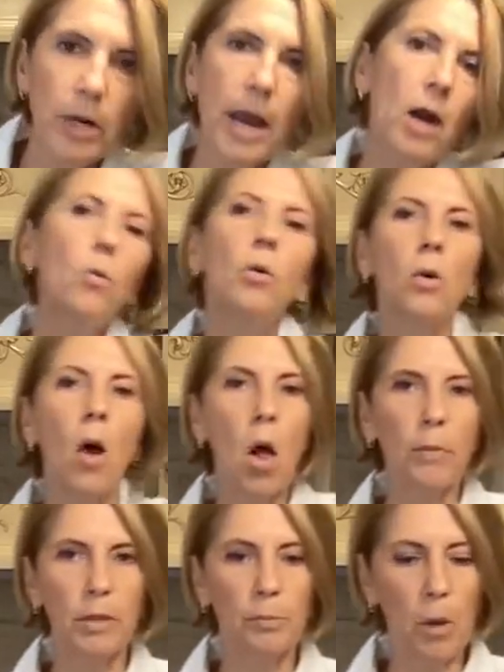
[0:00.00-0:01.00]
now, or
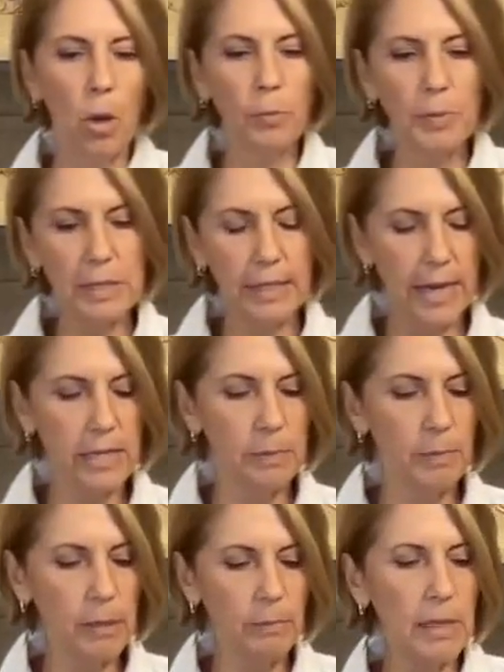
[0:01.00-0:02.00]
almond pulp as case
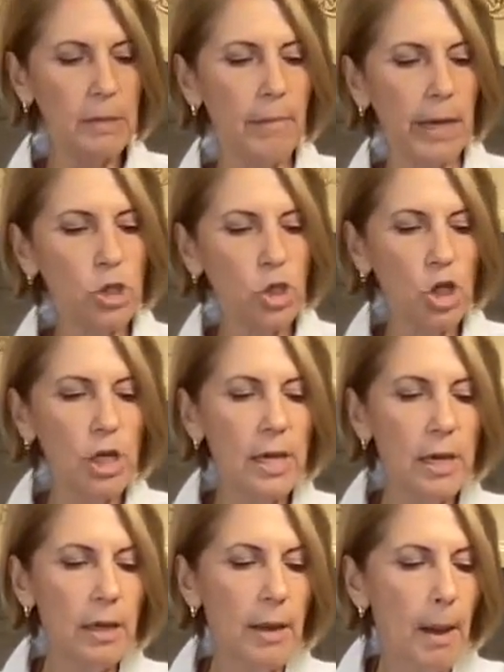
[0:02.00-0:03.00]
may be, my
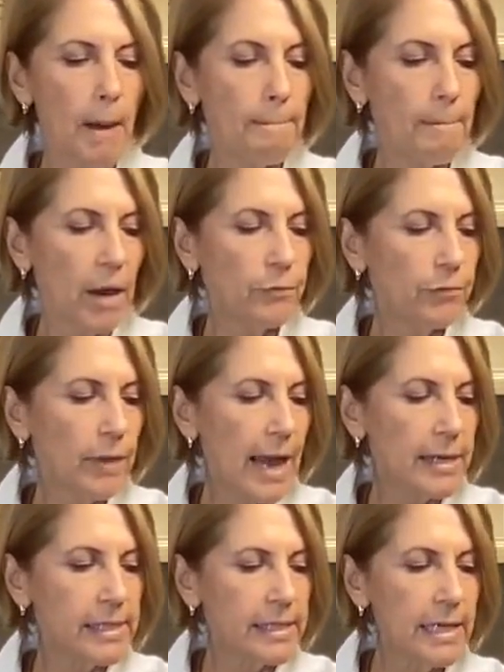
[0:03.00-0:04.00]
chia, my
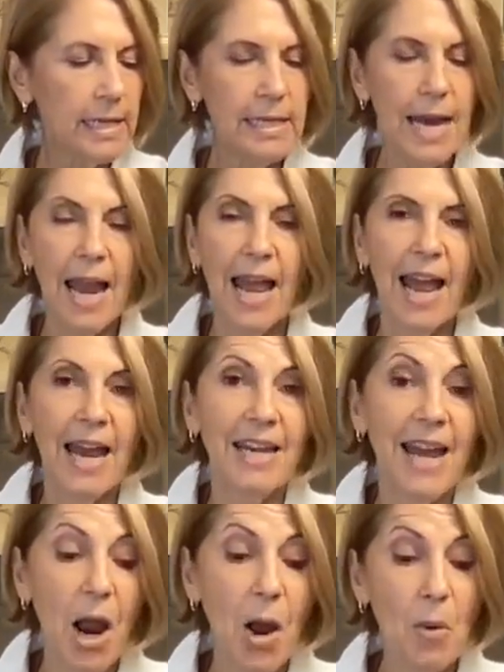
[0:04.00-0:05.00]
flaxseed.
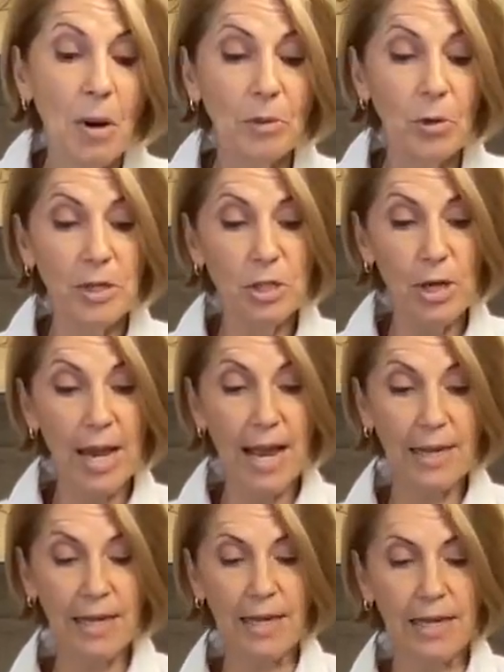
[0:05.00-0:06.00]
Now I'm going to
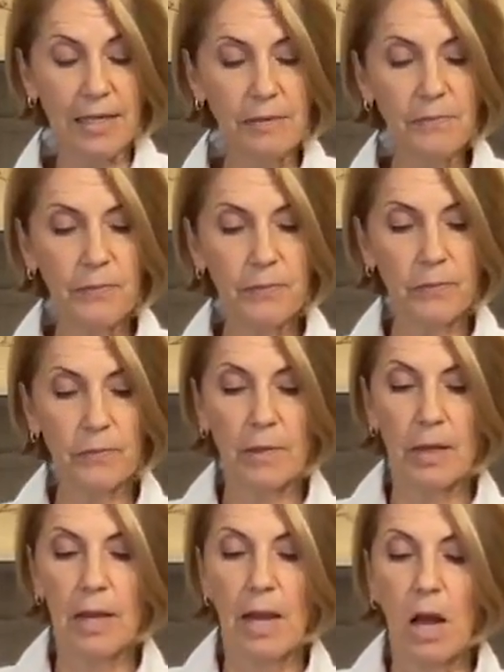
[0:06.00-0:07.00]
add in
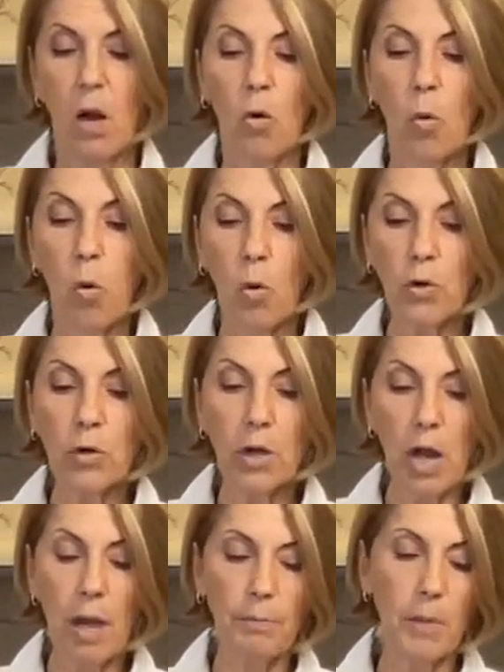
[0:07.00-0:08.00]
a 1/4
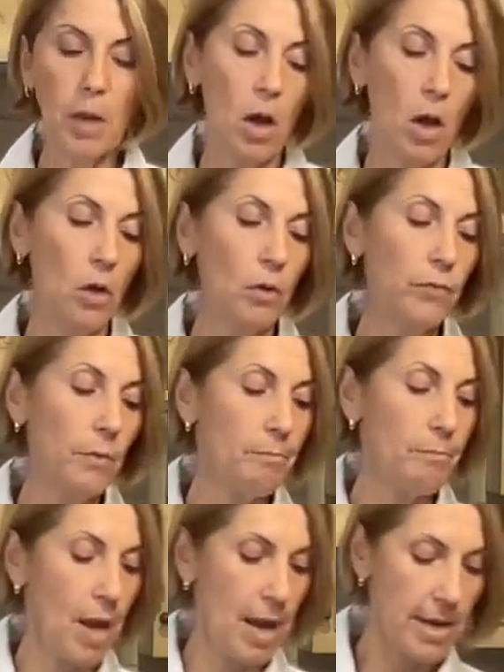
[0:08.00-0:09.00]
cup of
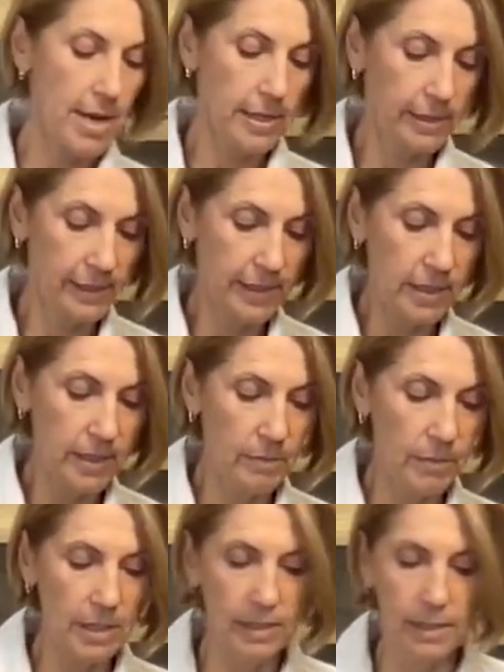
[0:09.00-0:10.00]
my
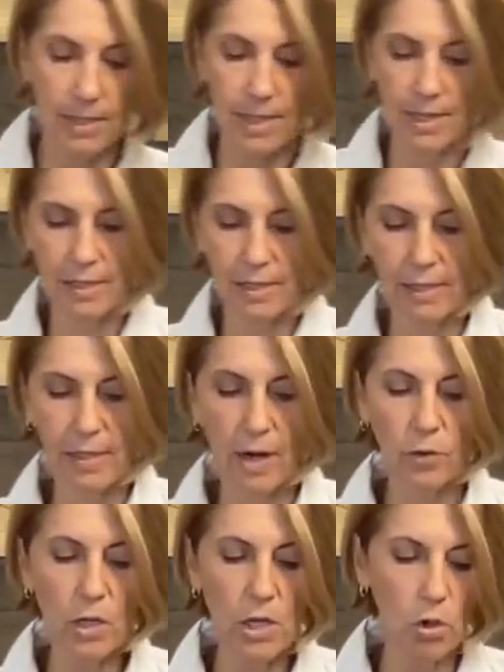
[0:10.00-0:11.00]
sesame seeds. Now
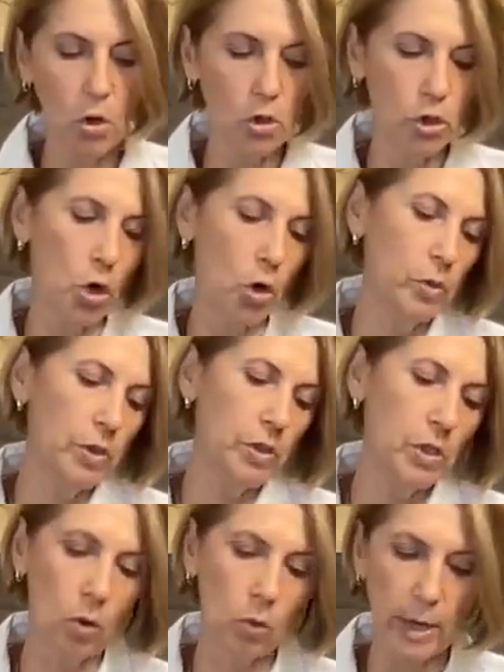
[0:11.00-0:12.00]
these are
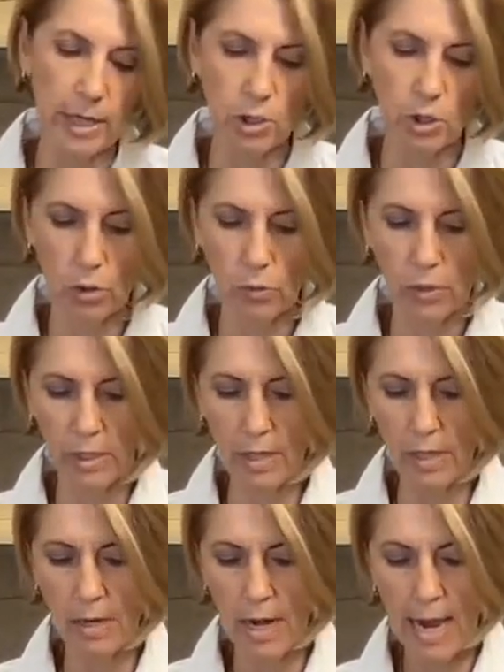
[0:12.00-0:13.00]
already toasted.